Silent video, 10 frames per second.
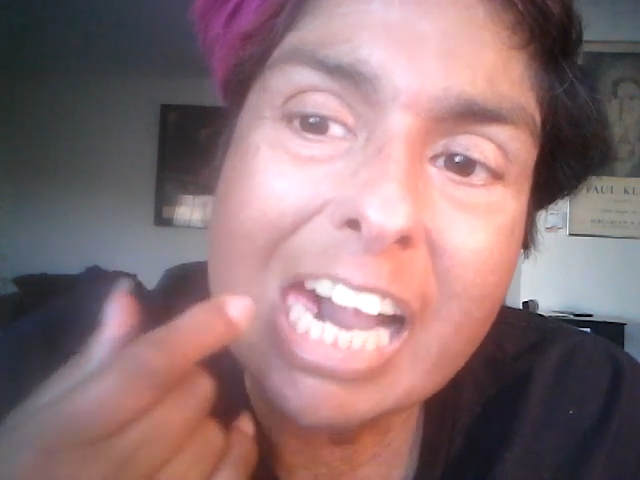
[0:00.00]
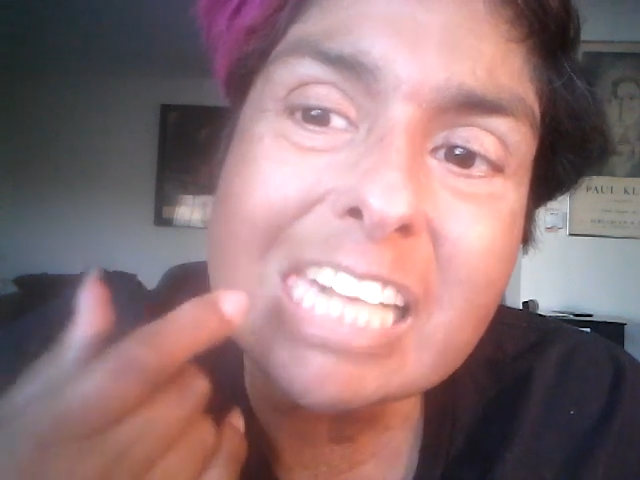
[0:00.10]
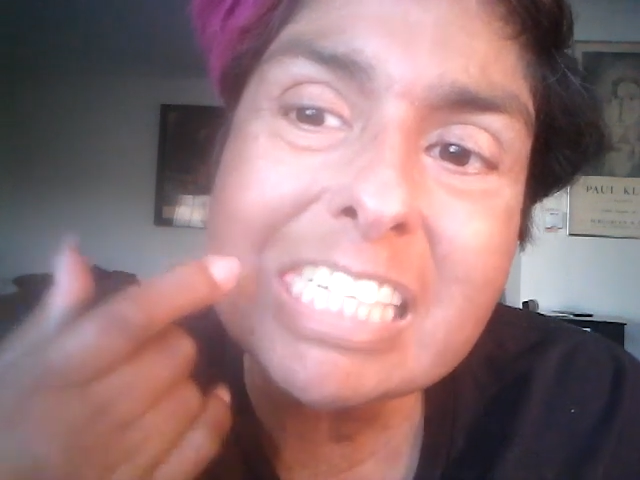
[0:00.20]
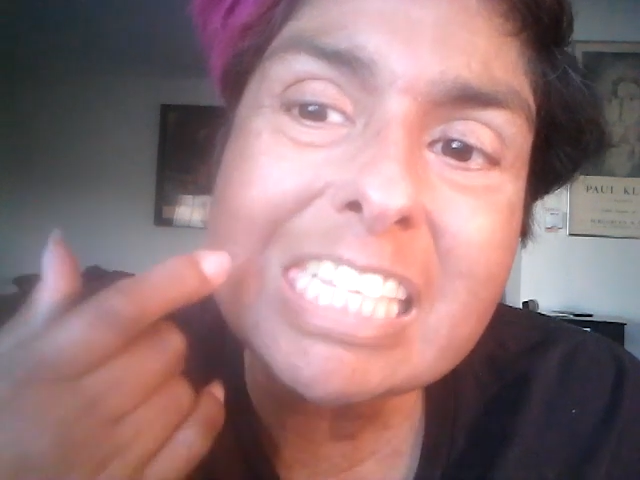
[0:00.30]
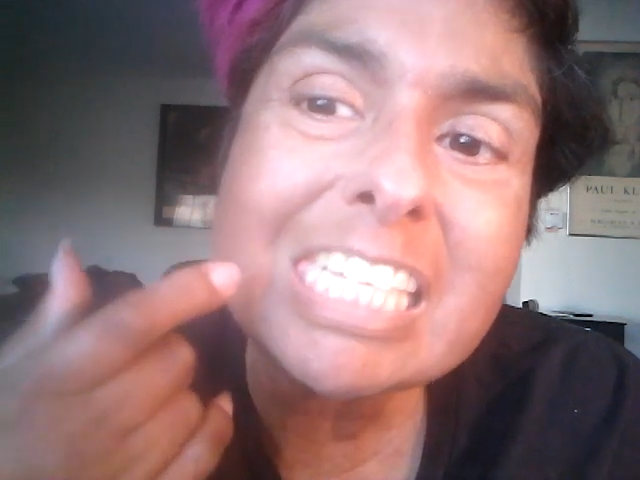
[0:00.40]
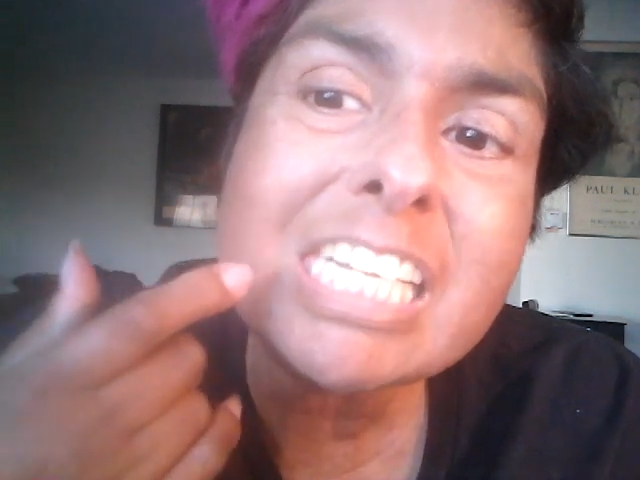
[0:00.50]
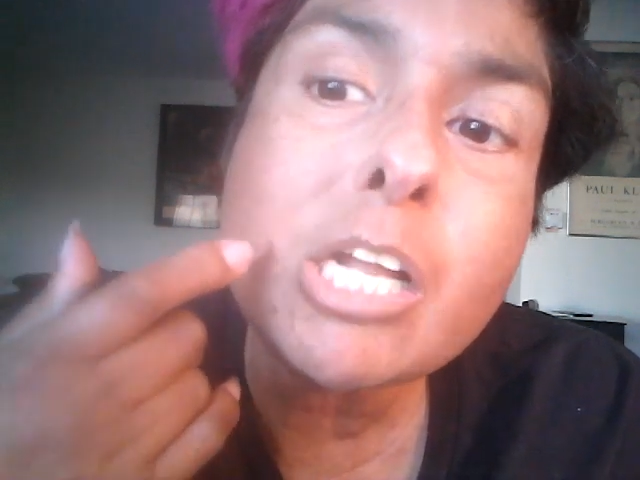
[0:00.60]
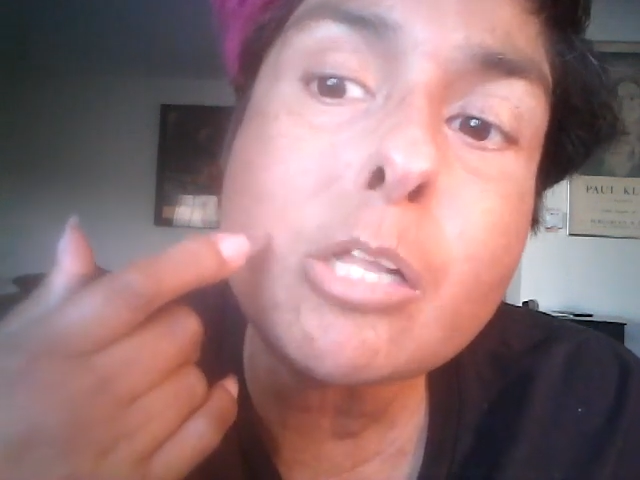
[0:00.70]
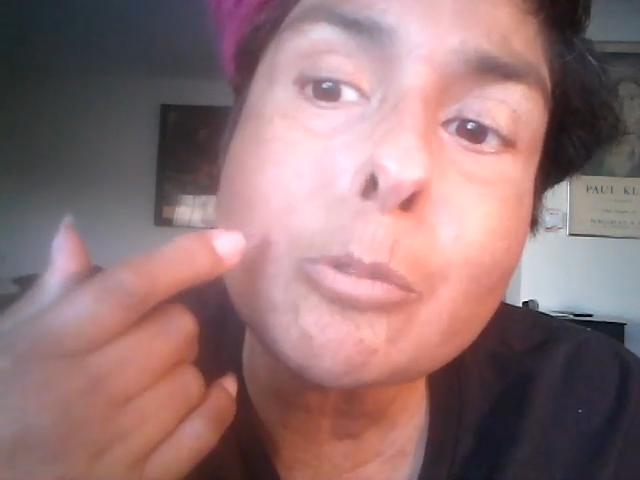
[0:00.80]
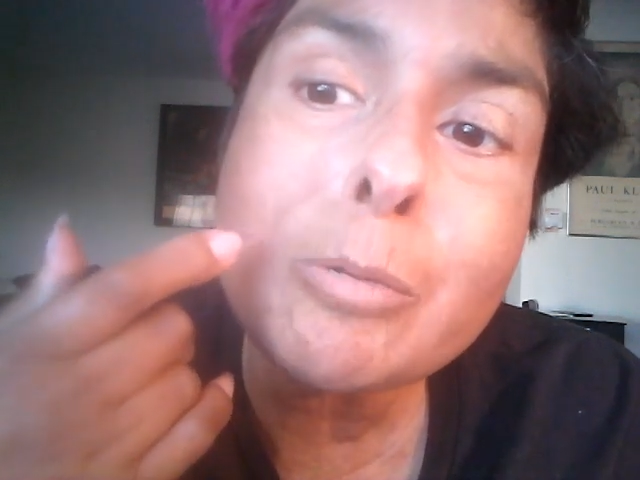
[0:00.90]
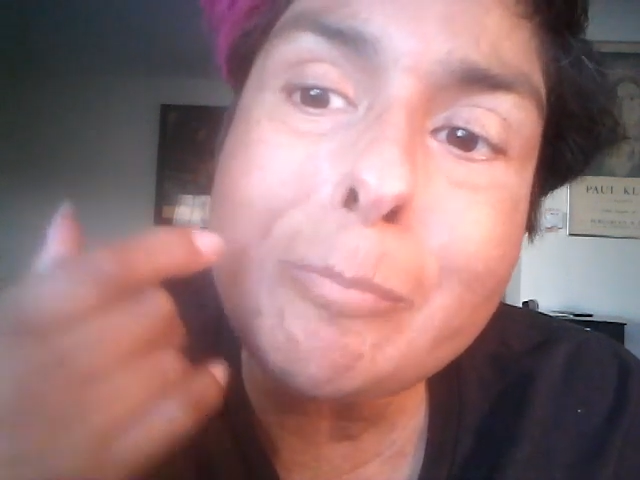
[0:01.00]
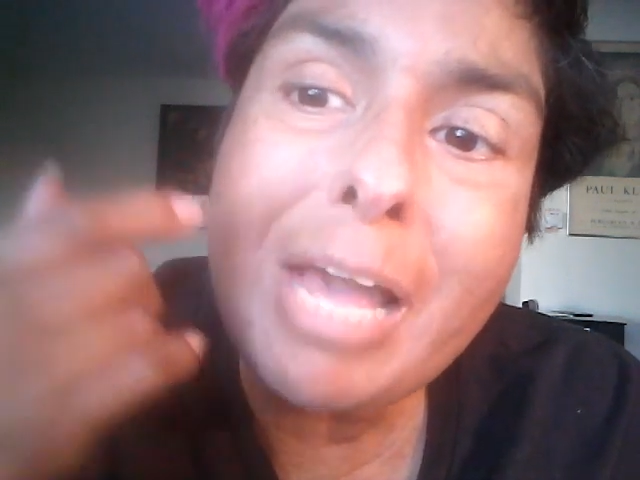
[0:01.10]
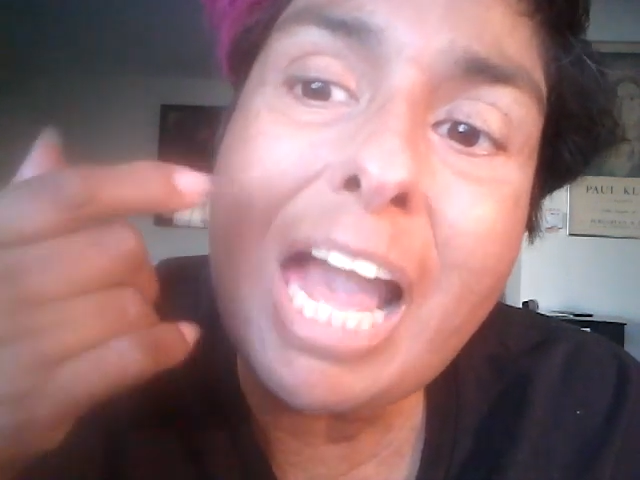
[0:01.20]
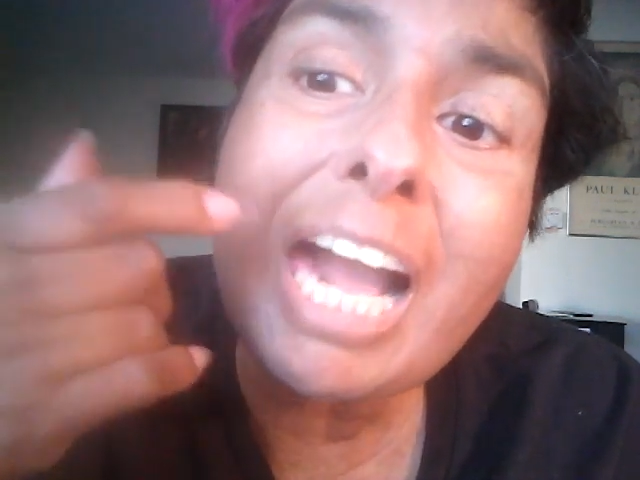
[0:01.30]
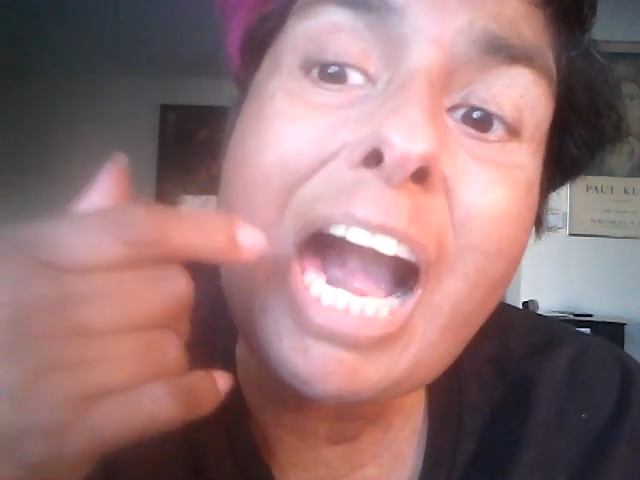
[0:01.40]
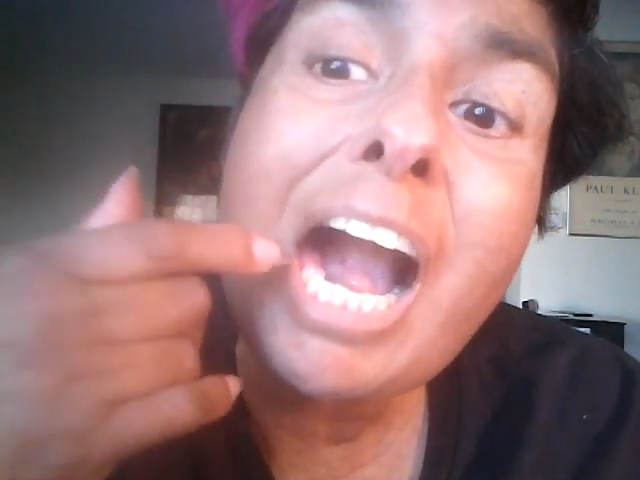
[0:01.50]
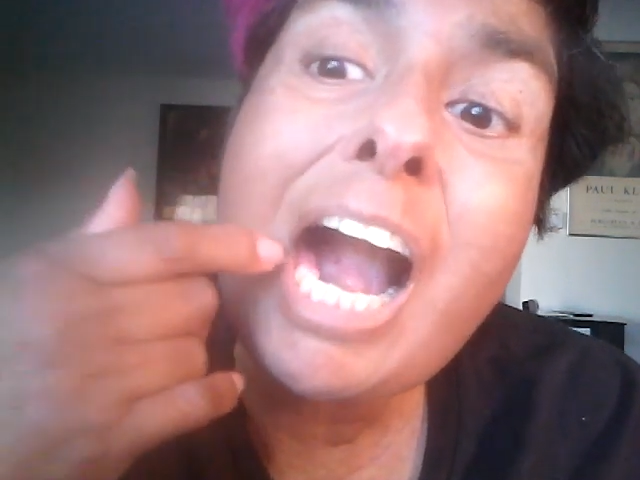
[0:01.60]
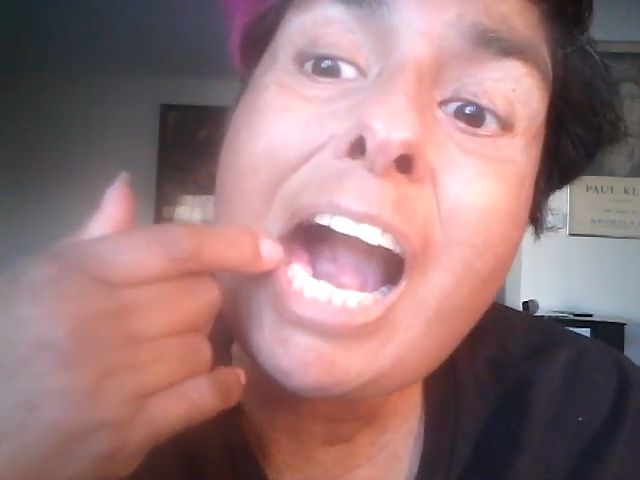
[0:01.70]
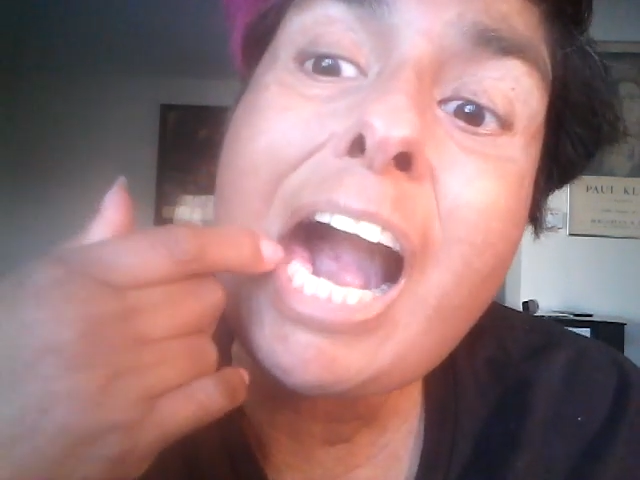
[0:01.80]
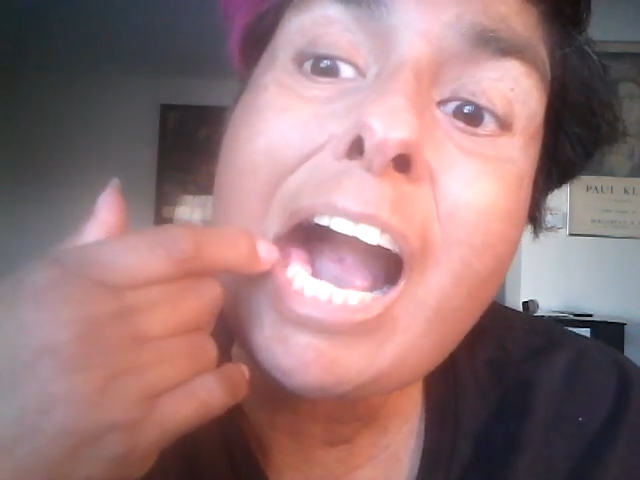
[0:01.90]
I slid it all the way back.
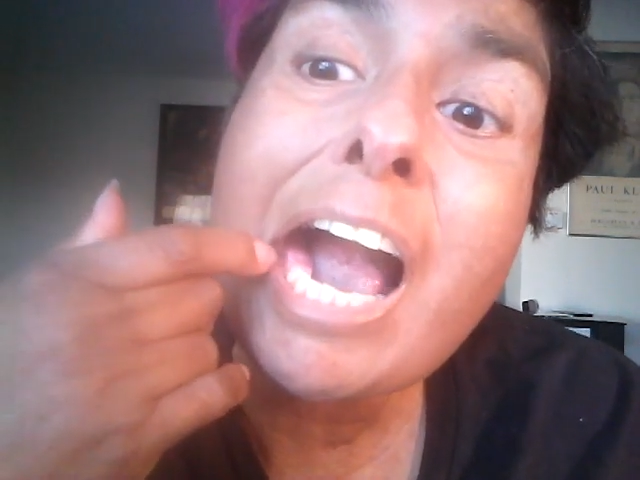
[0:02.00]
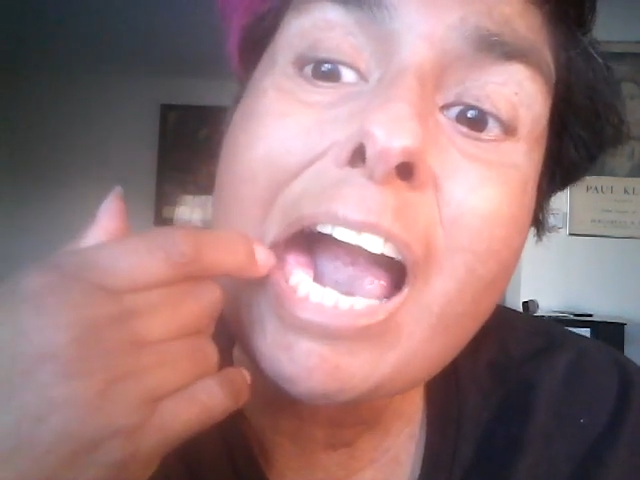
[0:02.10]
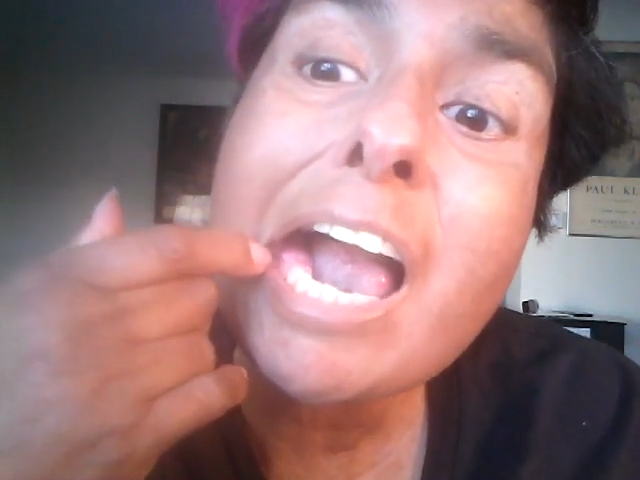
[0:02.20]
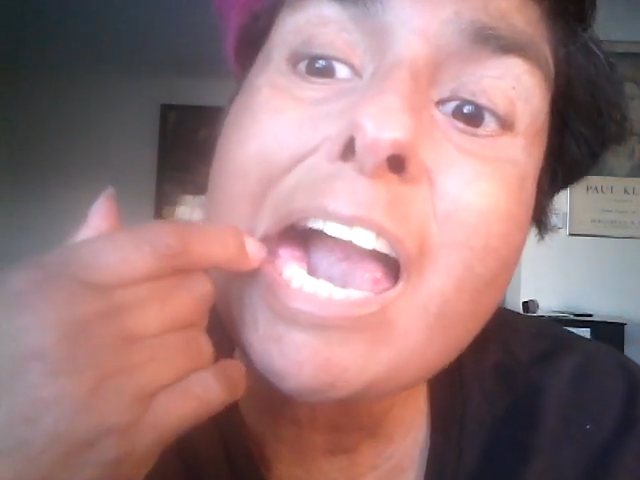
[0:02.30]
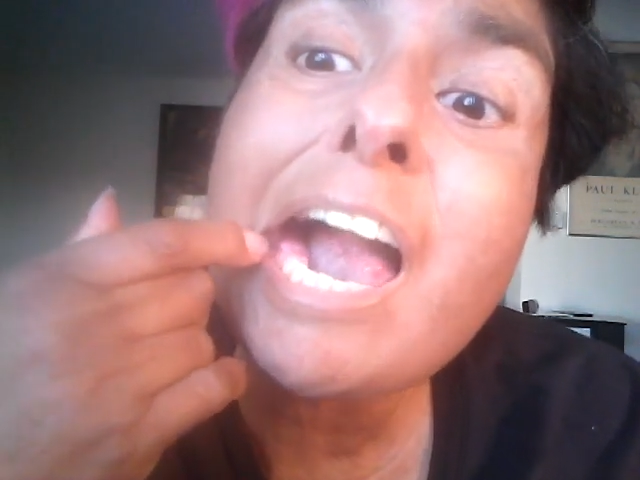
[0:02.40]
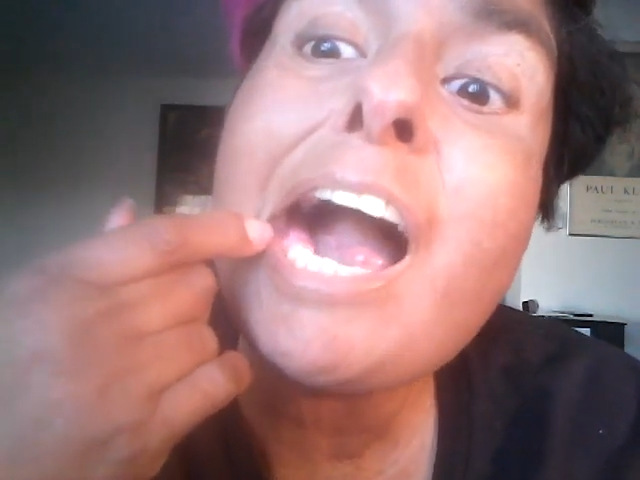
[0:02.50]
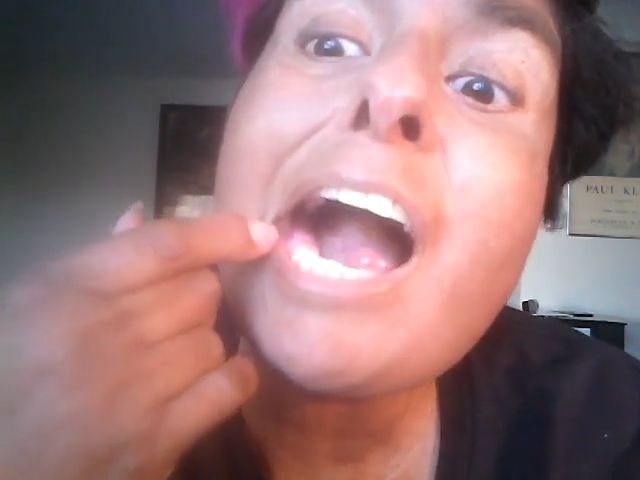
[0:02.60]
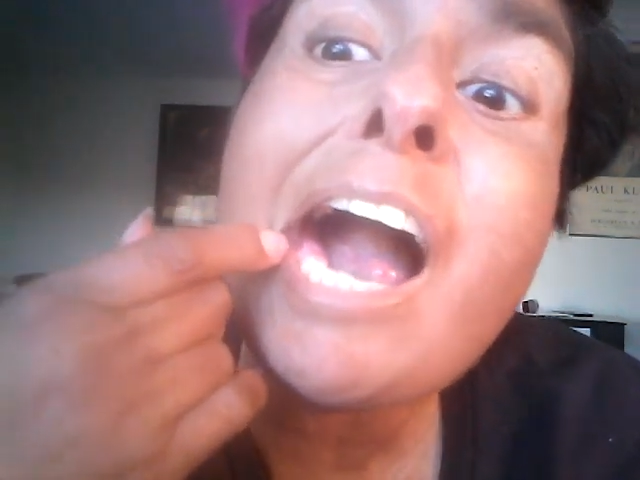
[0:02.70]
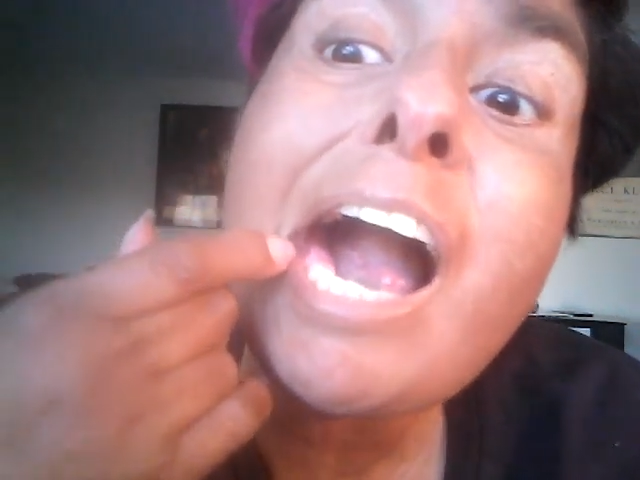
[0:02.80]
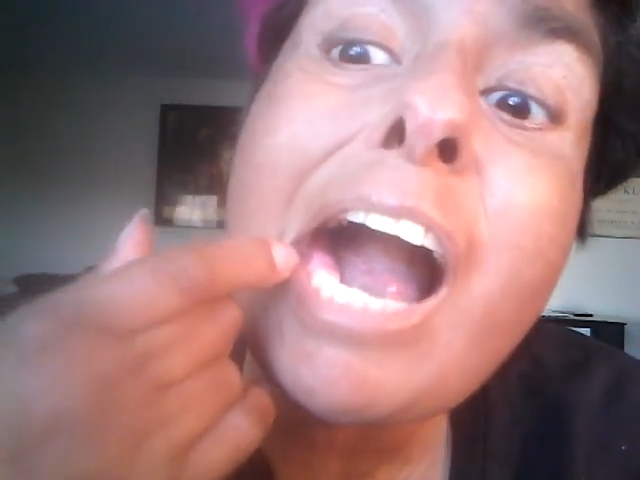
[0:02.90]
Yeah.